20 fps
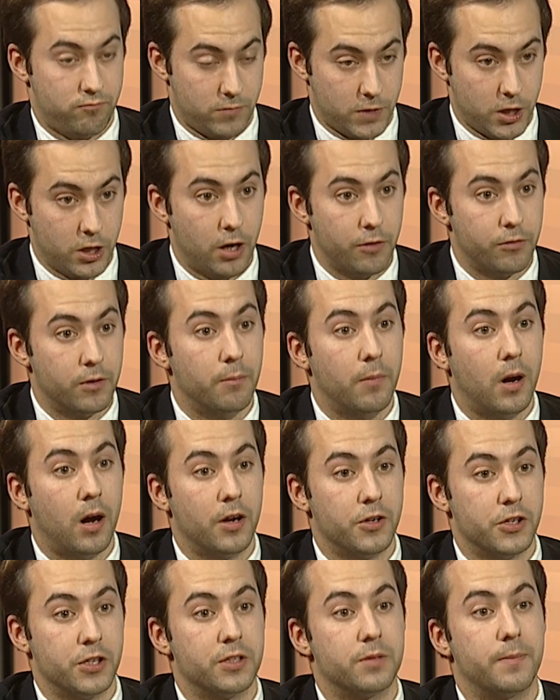you know, the
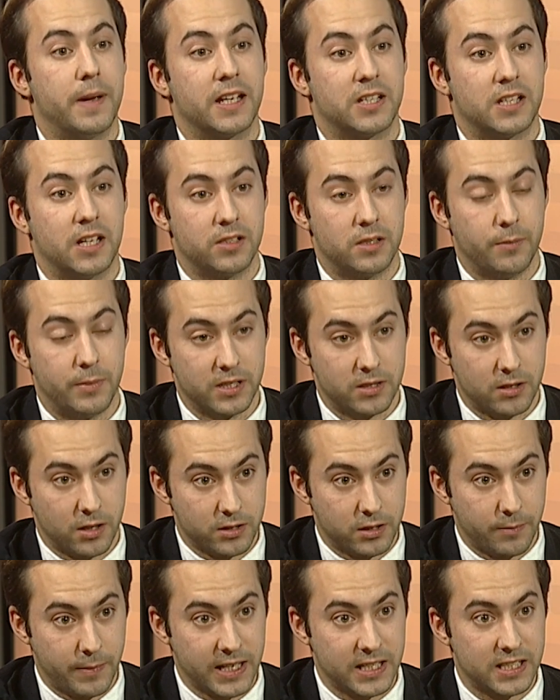margins make sense, the business
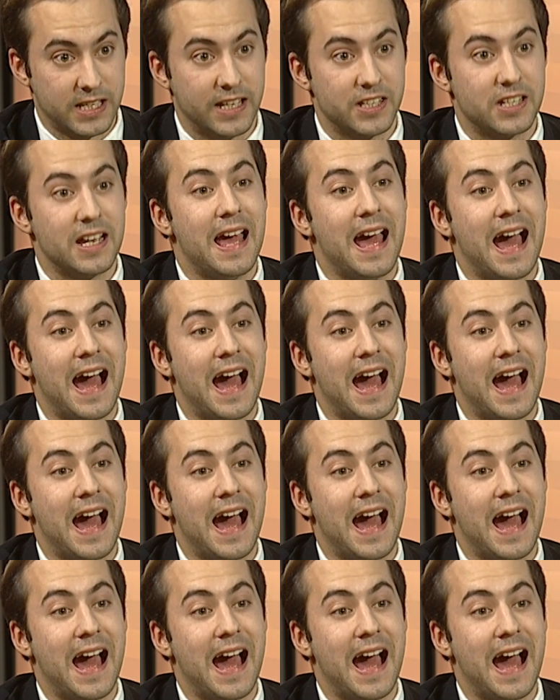starts to make sense.